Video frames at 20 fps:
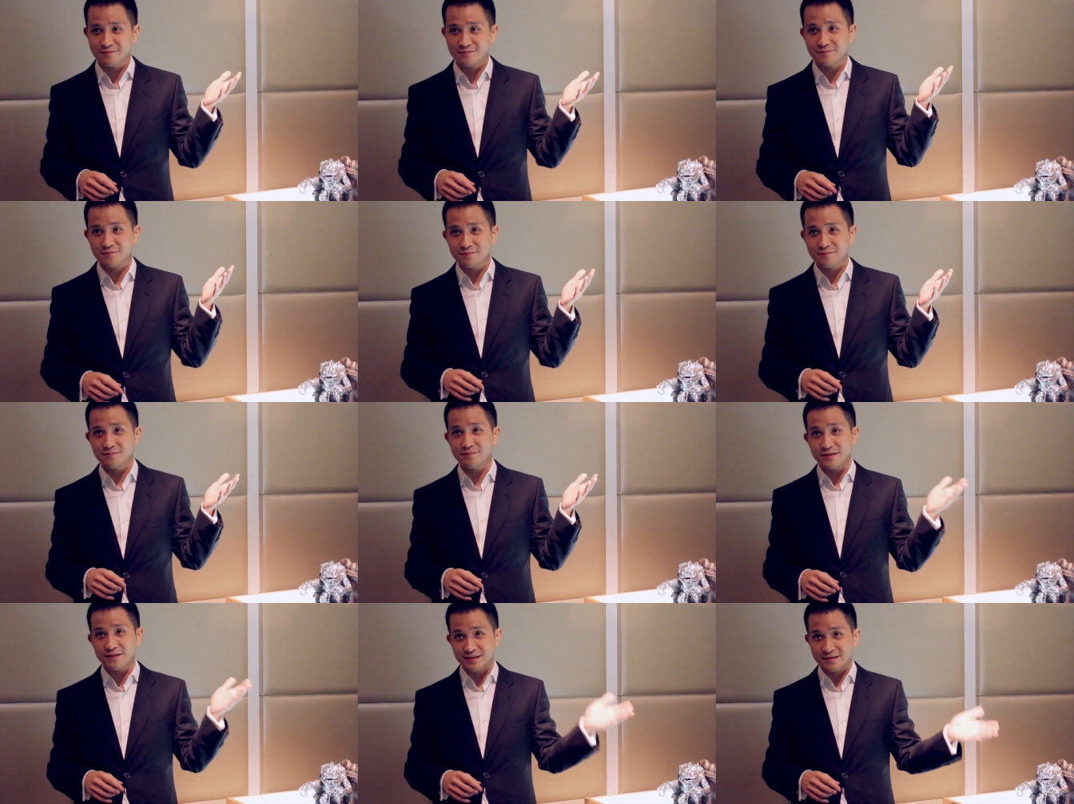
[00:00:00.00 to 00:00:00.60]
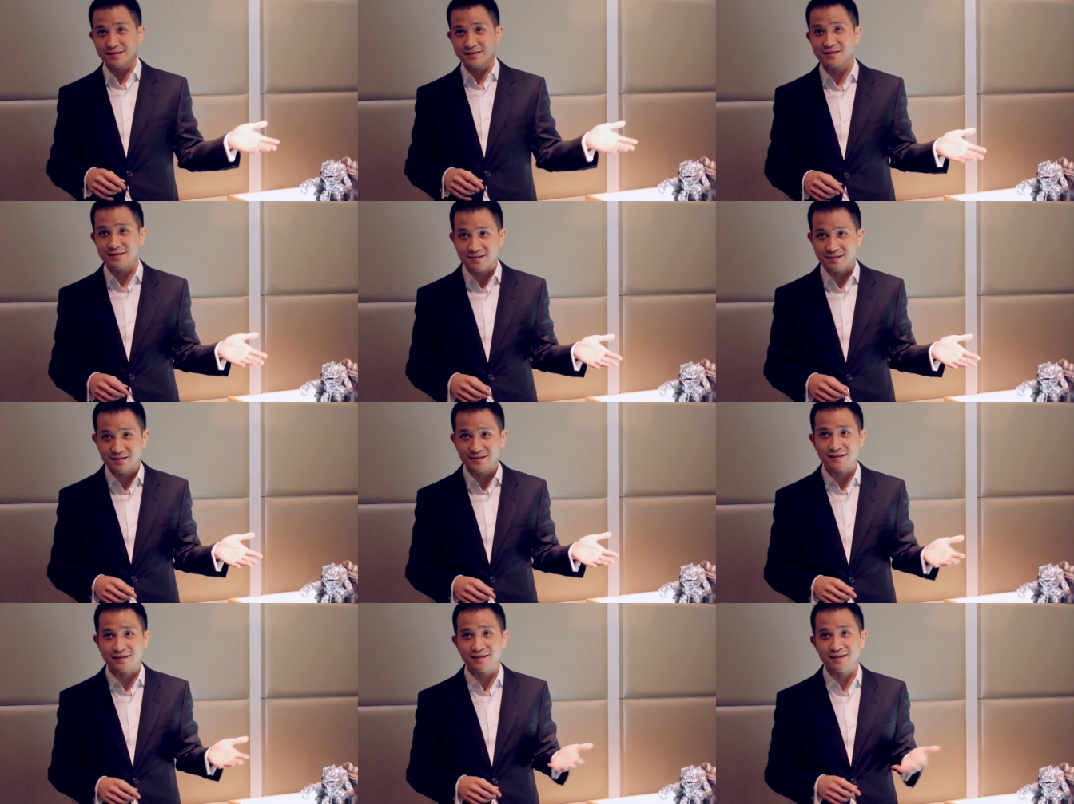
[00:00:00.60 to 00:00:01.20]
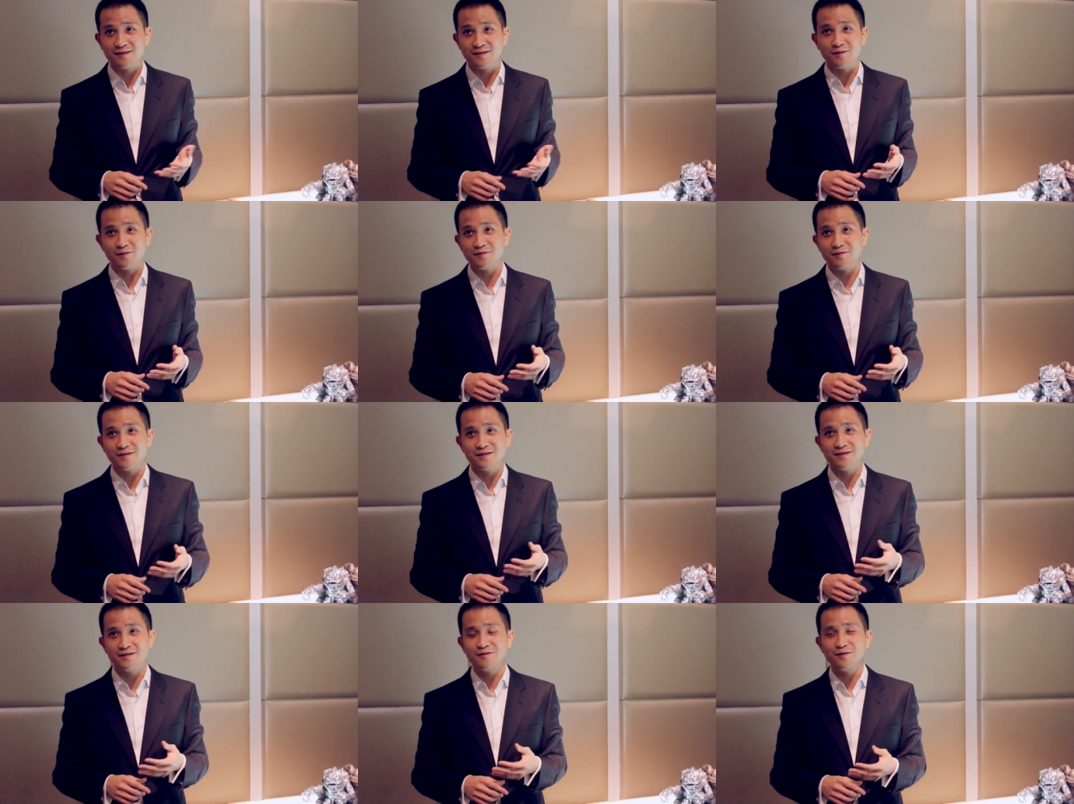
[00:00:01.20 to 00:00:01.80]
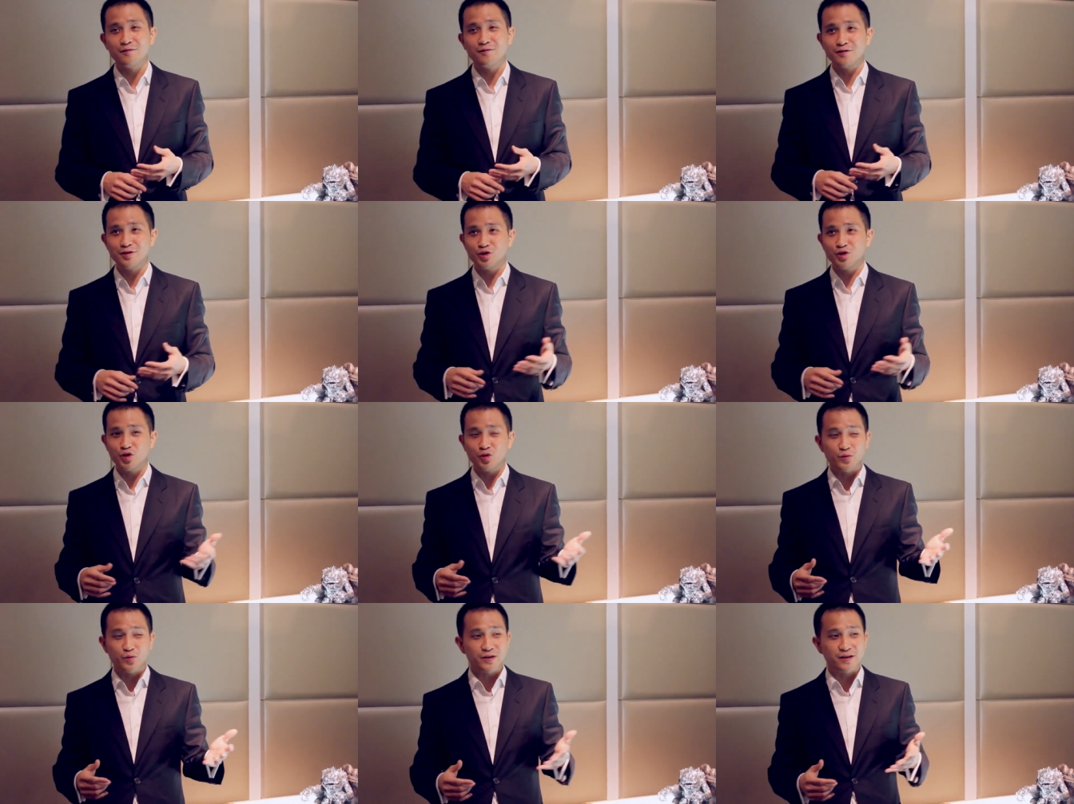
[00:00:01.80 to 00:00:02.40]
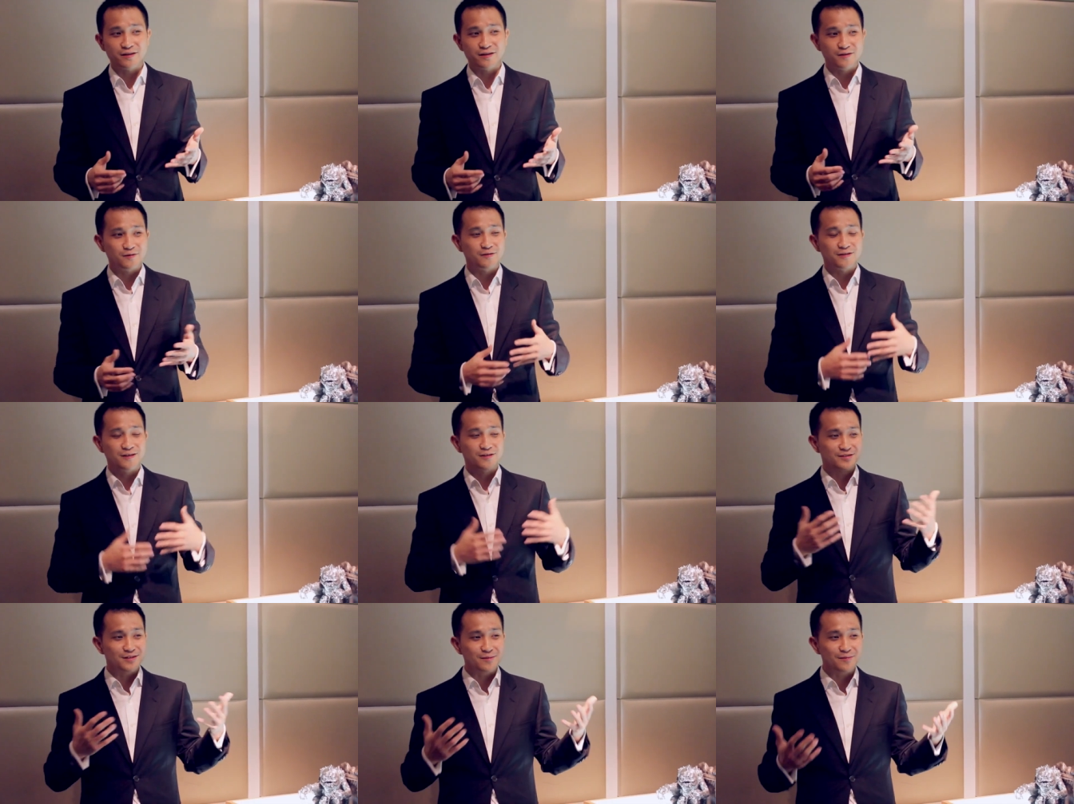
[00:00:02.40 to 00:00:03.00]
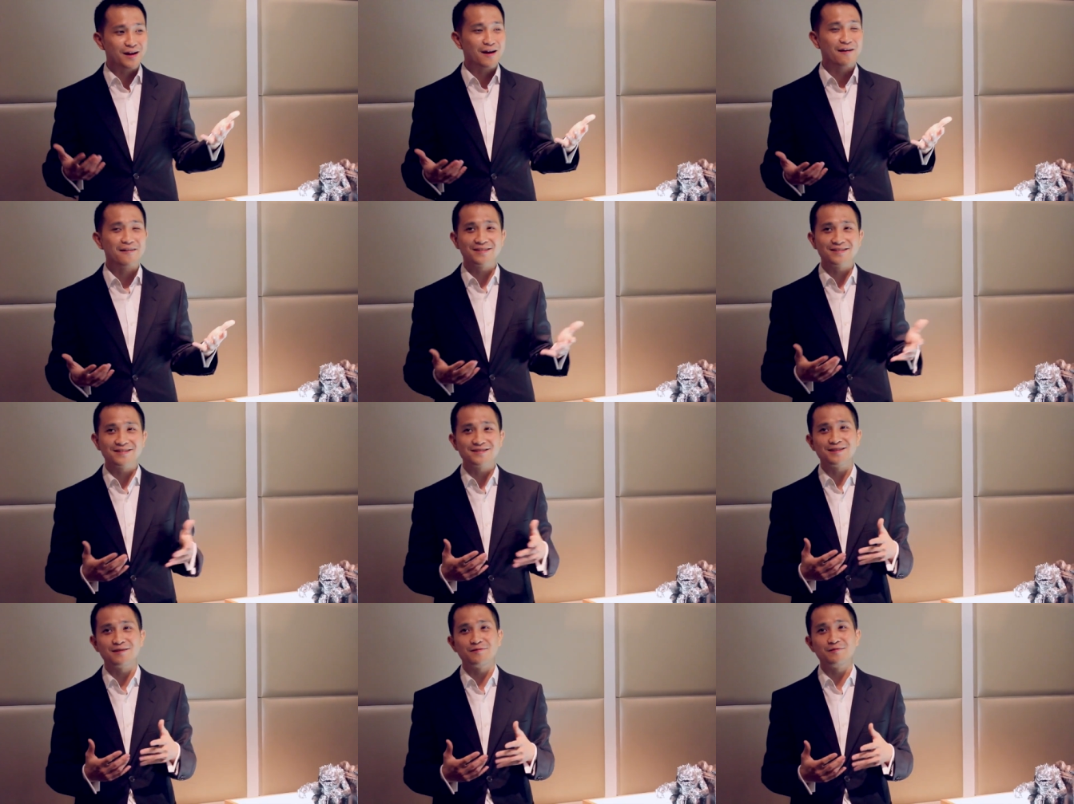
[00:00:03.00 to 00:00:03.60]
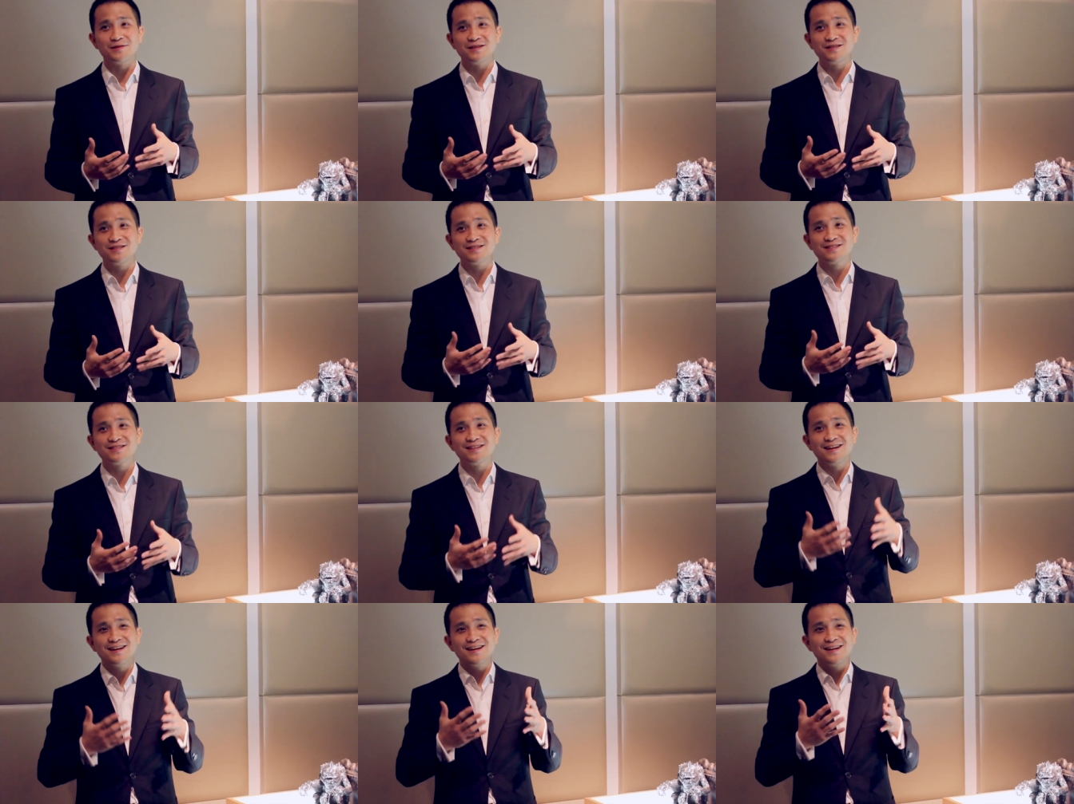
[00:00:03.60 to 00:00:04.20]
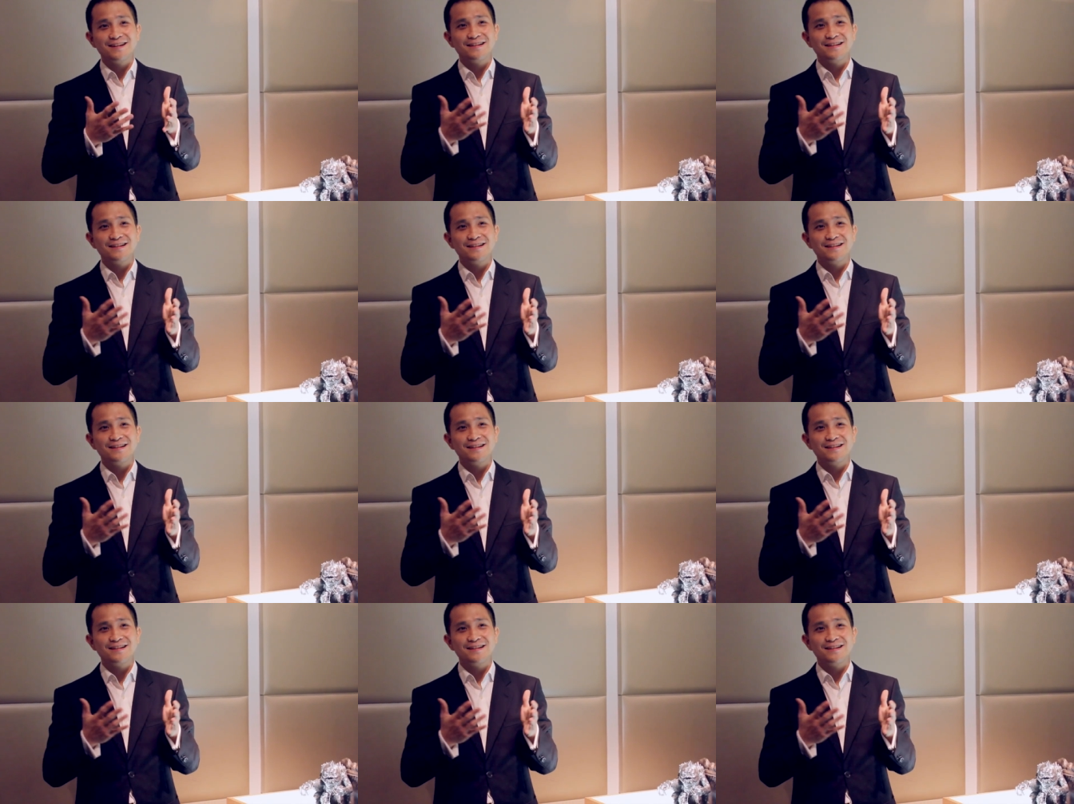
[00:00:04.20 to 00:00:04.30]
Yeah. or, a, or a Chewie. You know, there are some characters that just